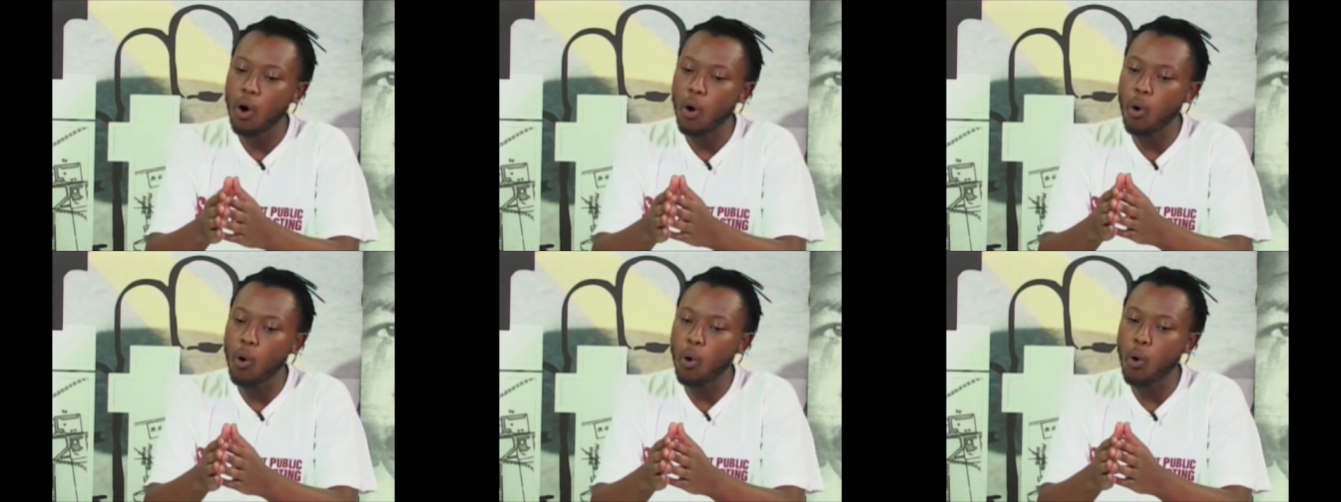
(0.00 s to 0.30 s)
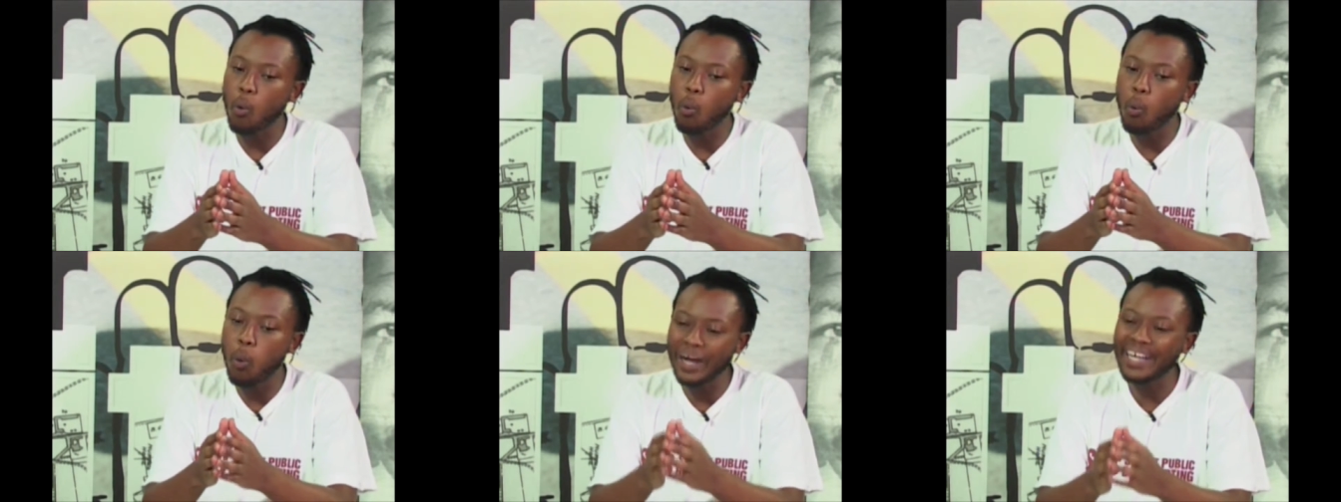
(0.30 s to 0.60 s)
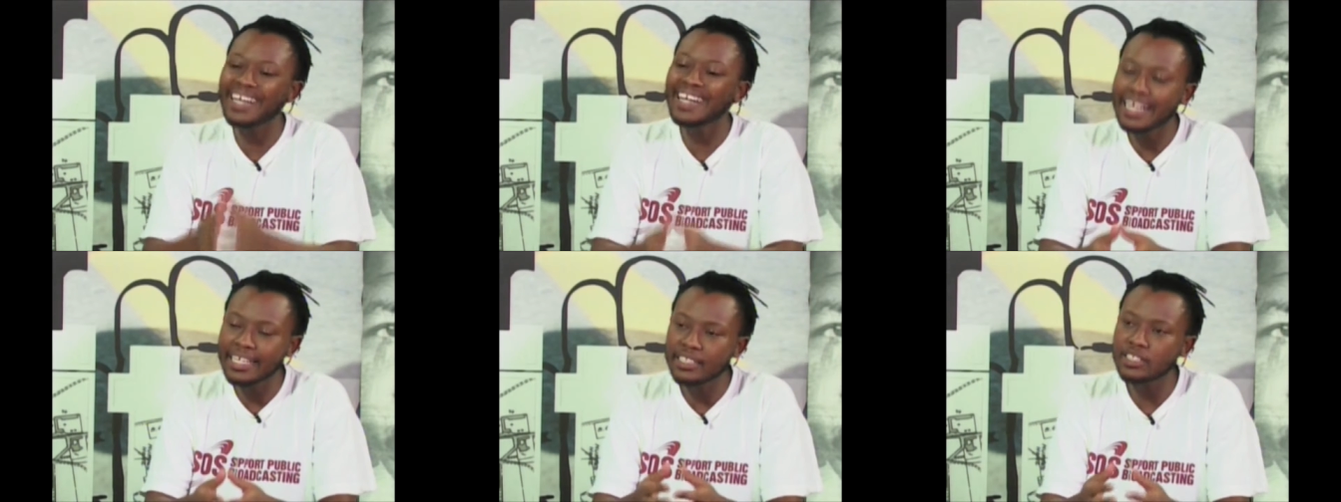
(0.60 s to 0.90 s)
What
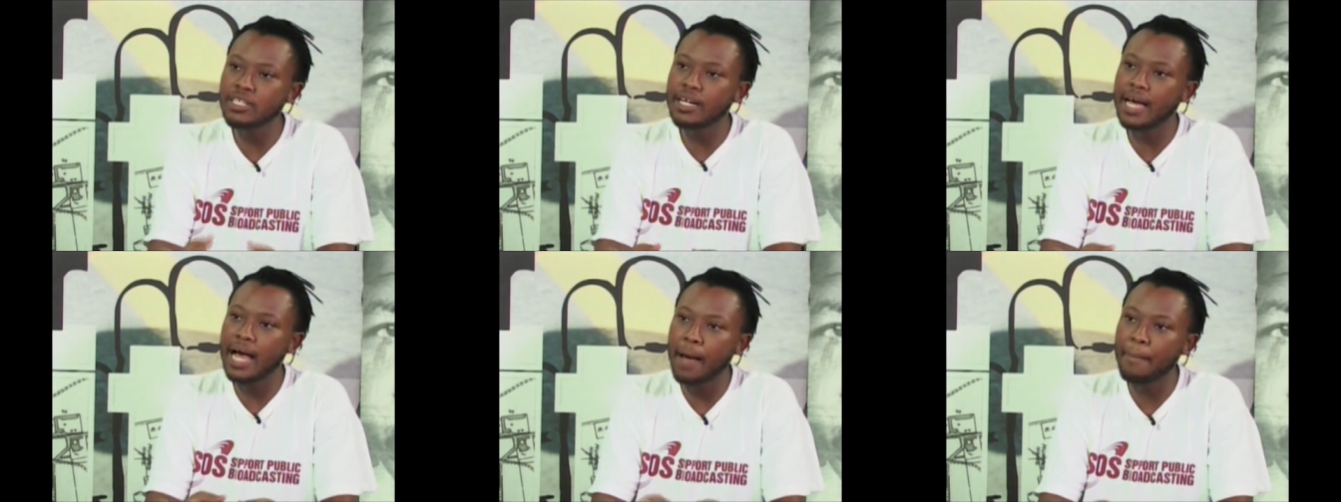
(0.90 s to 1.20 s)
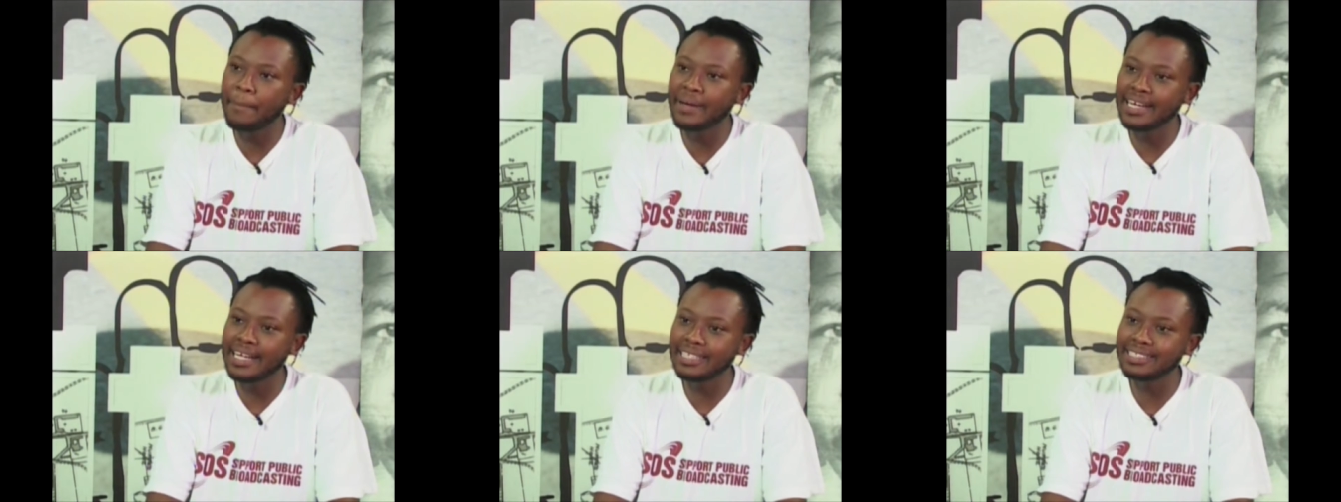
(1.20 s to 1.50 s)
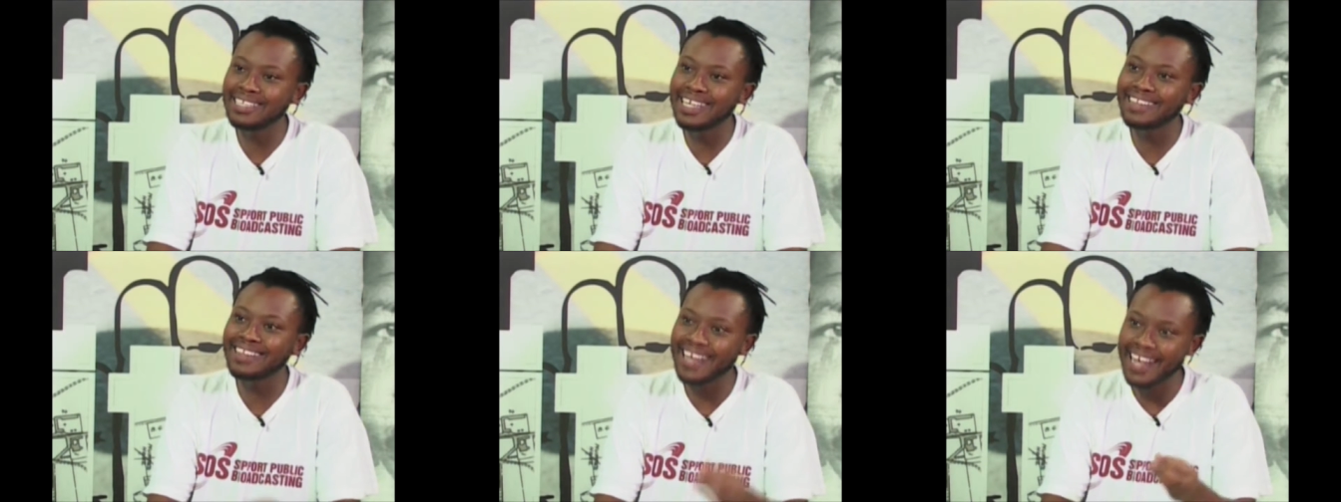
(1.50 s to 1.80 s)
needs to happen is
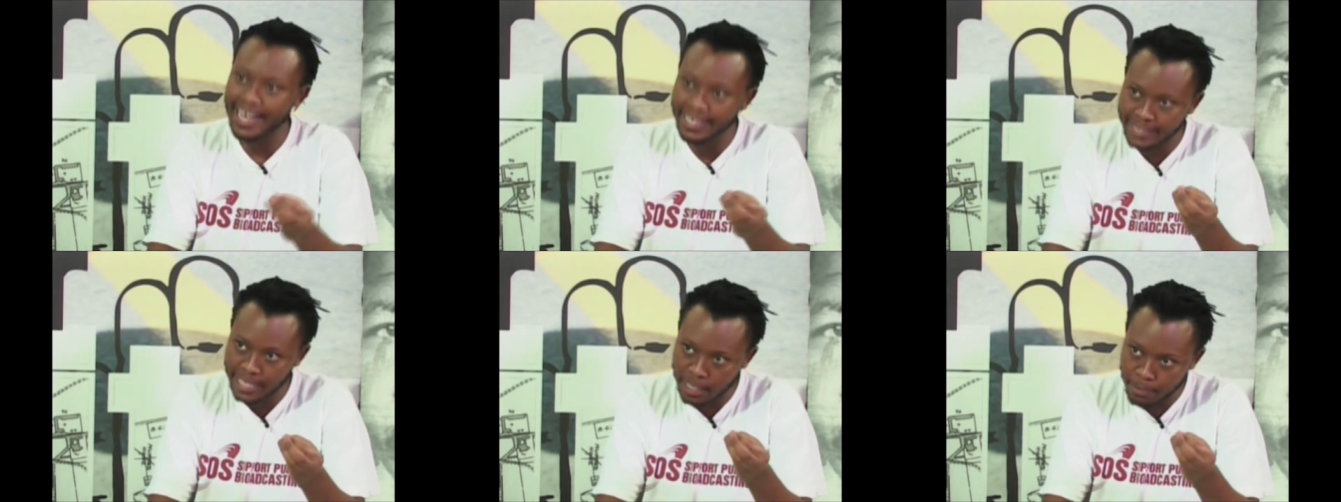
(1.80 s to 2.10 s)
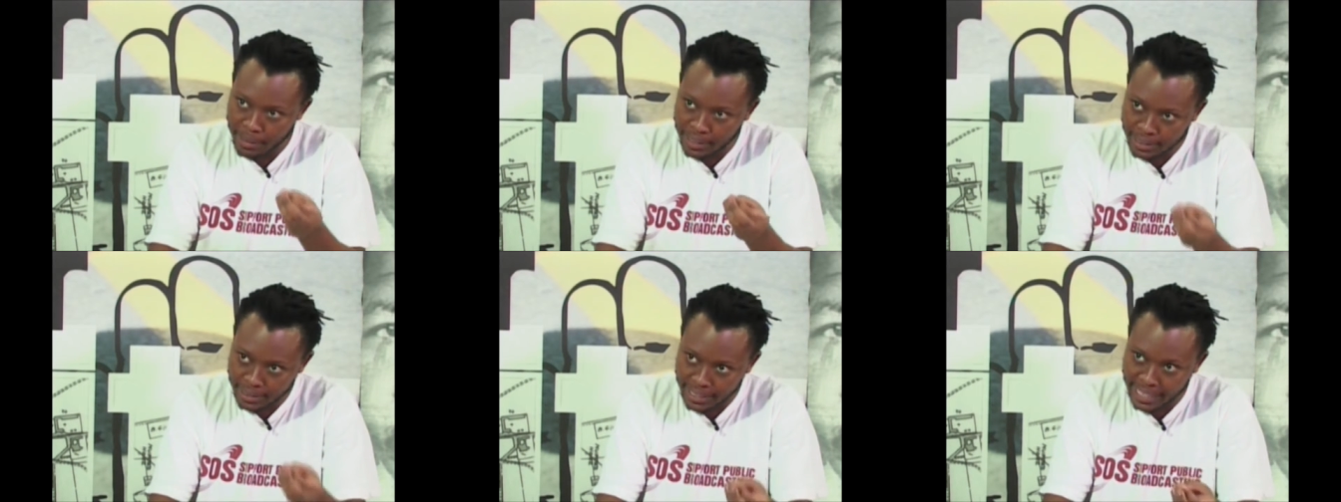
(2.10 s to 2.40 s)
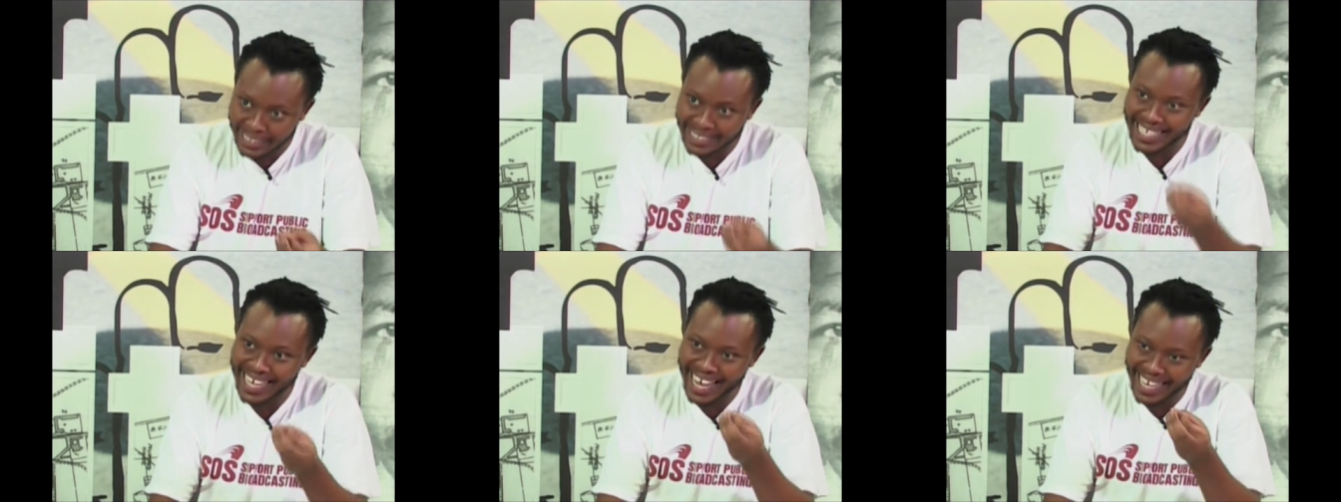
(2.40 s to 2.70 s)
that it's
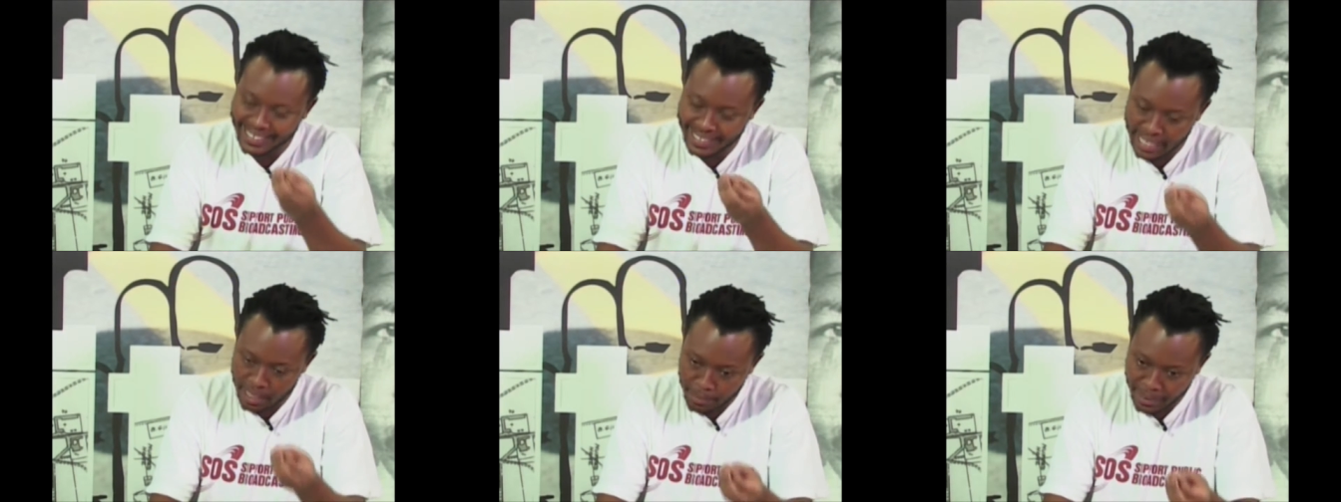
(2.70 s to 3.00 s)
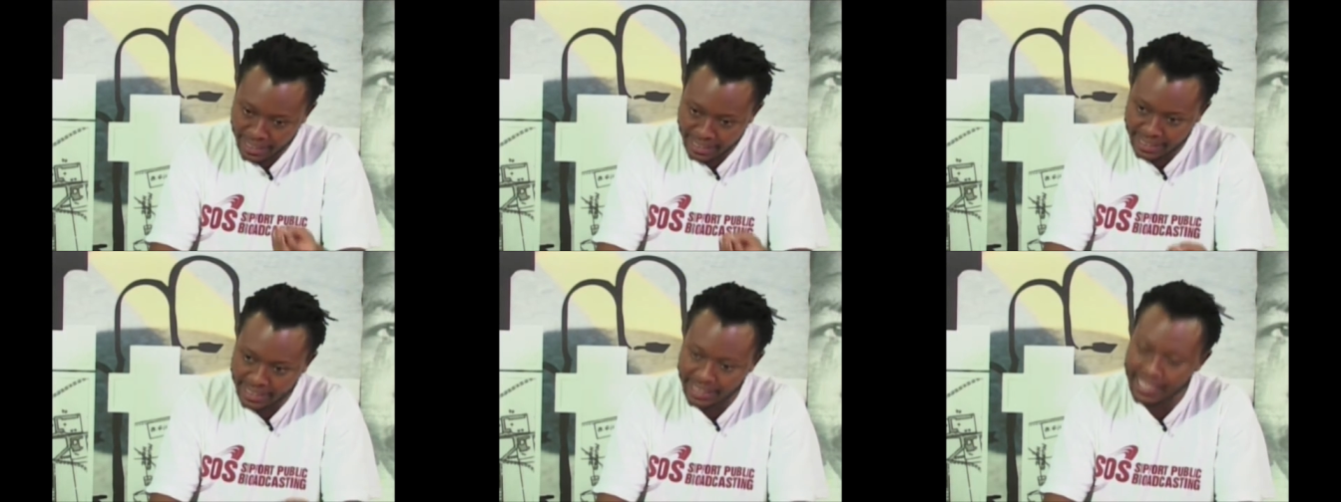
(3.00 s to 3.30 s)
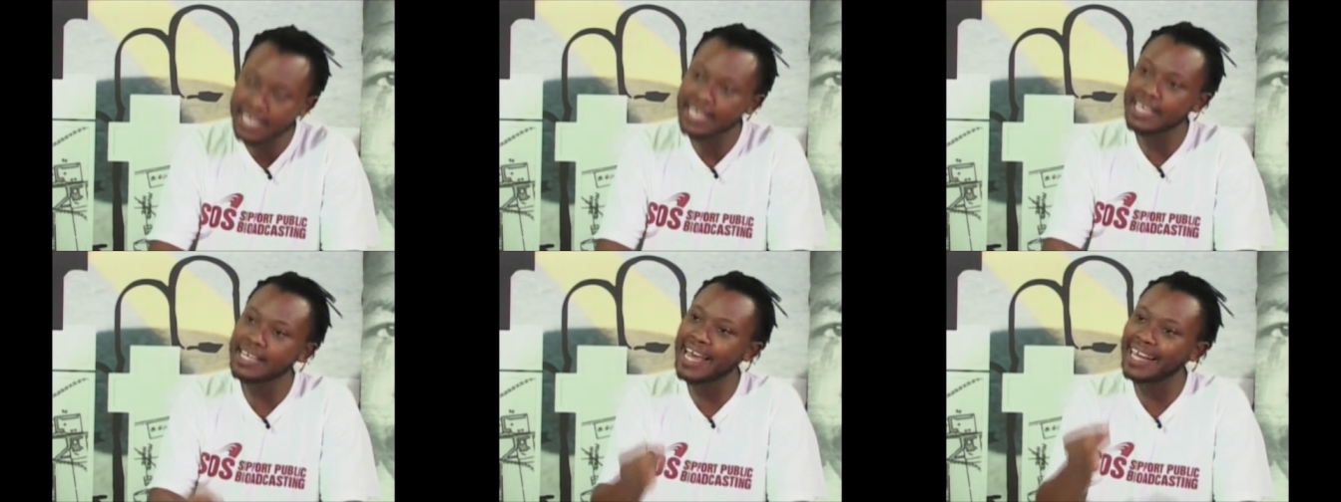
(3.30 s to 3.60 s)
the SABC